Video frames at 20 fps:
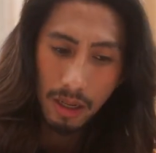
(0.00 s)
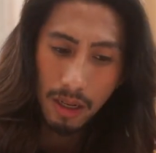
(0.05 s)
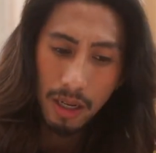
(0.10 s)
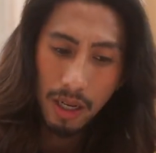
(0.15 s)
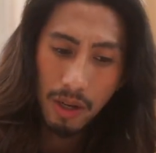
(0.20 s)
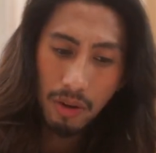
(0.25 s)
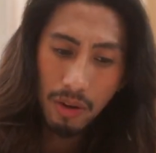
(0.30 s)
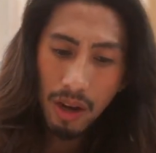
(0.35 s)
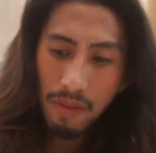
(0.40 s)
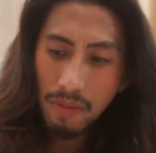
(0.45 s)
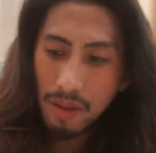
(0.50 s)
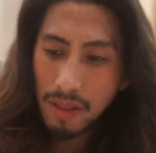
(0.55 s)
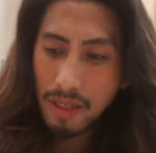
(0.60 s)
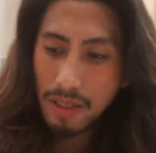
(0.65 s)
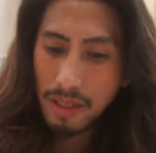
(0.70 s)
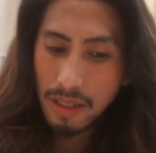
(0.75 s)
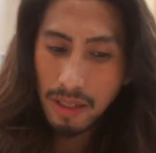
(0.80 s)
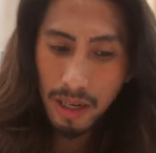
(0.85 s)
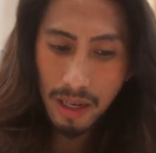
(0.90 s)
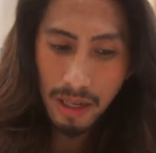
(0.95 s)
now having the
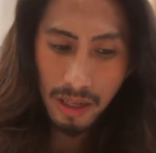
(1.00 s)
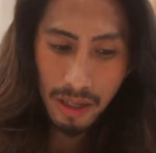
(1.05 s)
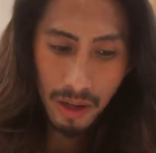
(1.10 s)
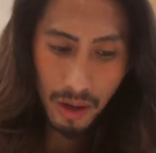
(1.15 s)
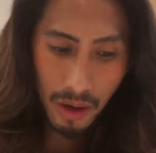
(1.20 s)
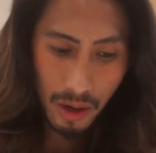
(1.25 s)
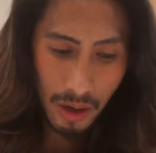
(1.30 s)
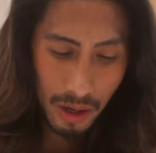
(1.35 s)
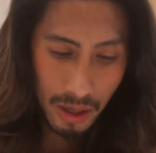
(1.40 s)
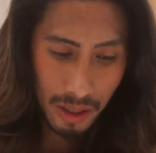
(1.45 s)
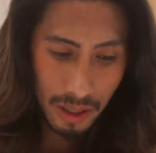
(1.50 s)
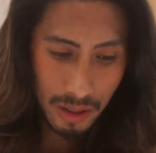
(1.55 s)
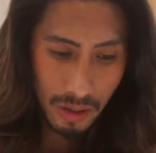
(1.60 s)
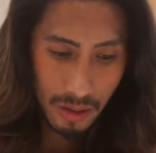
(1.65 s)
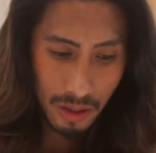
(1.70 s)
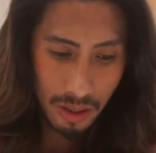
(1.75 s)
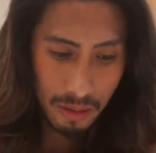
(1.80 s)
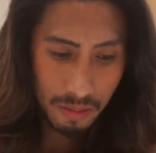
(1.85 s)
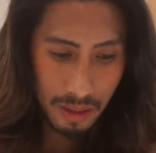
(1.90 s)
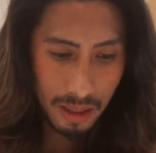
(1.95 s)
sun card this
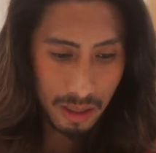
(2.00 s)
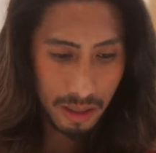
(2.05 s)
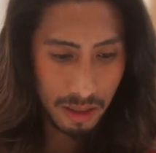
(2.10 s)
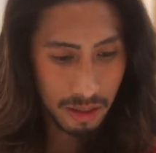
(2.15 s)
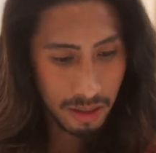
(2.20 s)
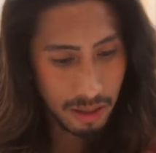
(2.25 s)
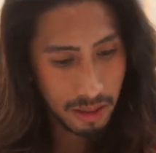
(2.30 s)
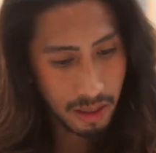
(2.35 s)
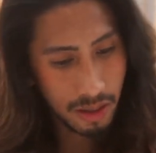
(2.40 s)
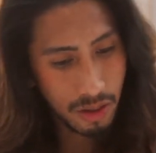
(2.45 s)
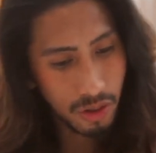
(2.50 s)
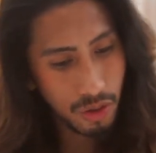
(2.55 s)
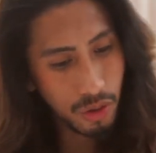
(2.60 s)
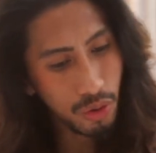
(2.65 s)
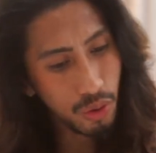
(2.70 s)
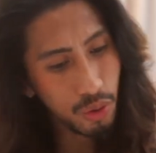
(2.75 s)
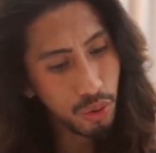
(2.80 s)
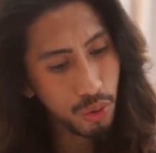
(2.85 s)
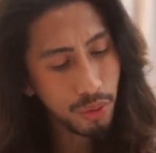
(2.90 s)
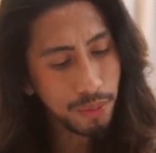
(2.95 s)
only means that
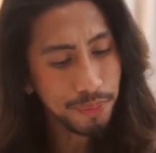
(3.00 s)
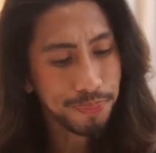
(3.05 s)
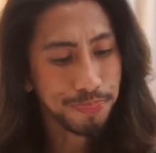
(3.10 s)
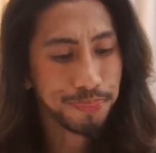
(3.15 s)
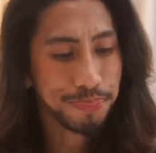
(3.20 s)
you